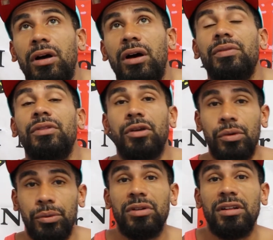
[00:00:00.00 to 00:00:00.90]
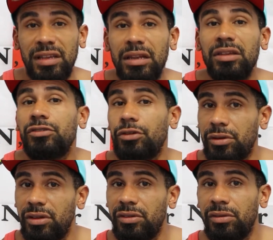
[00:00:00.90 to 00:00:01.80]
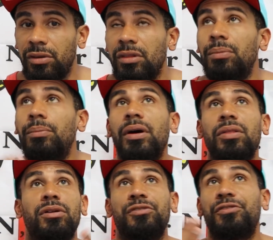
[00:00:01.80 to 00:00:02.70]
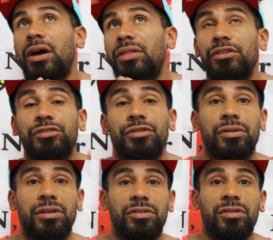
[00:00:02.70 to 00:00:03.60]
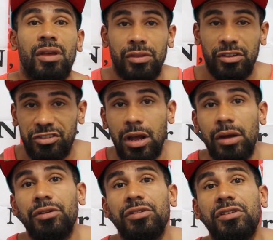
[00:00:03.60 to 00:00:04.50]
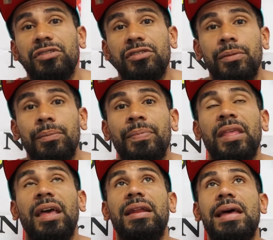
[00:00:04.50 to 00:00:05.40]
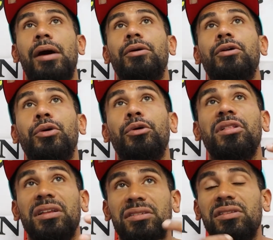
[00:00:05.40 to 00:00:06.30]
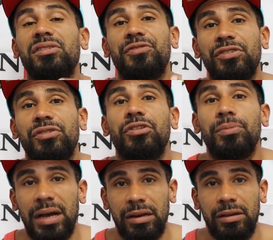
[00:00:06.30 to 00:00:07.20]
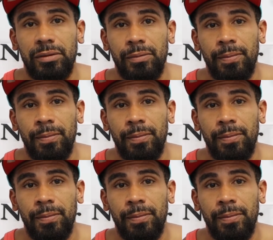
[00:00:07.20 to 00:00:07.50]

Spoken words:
on the Kundalini circuits, the mother and father circuits, the chakra system, and how it correlates to the physical body.